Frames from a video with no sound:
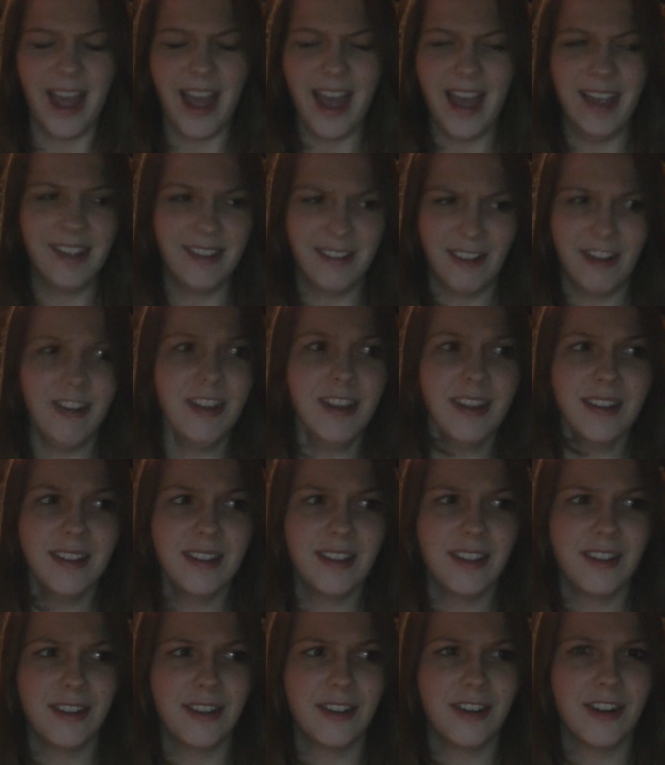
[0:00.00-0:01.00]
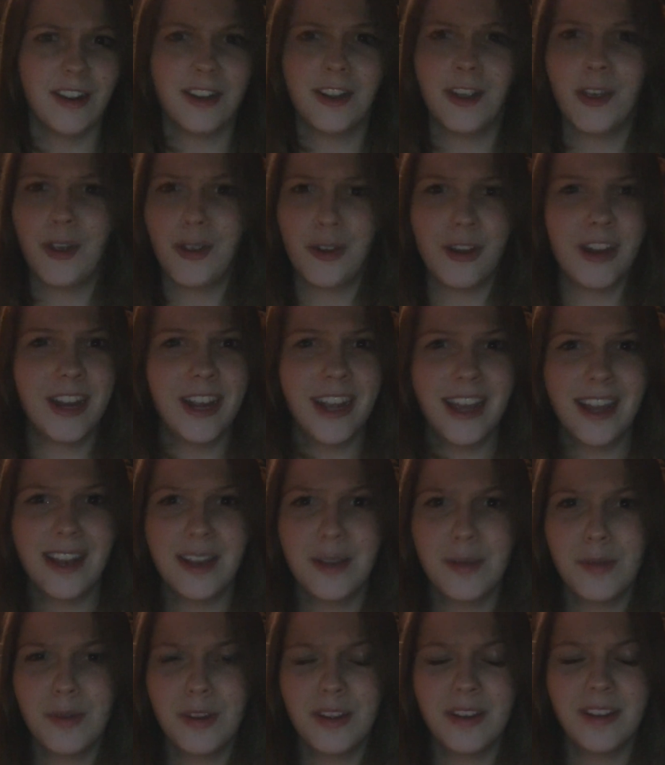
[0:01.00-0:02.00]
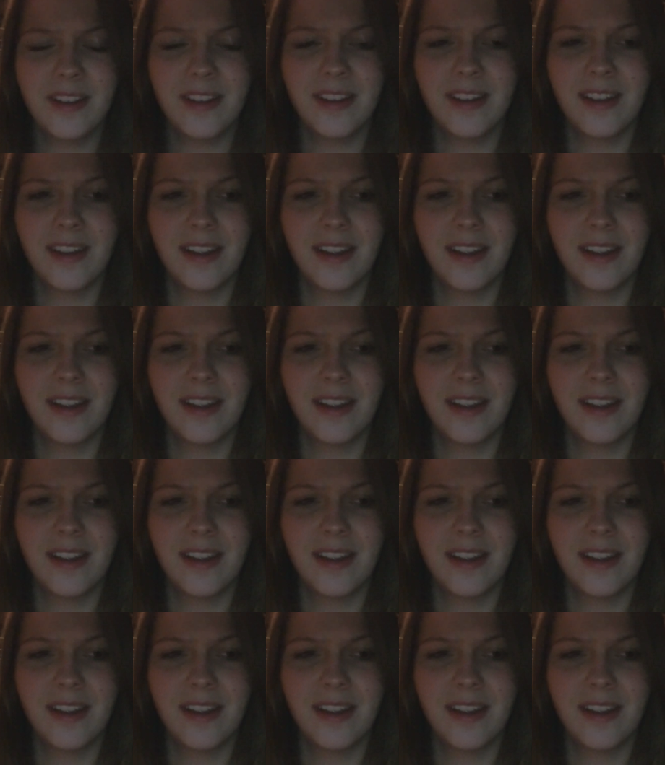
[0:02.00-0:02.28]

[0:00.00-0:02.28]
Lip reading: As long as you're not hurting anyone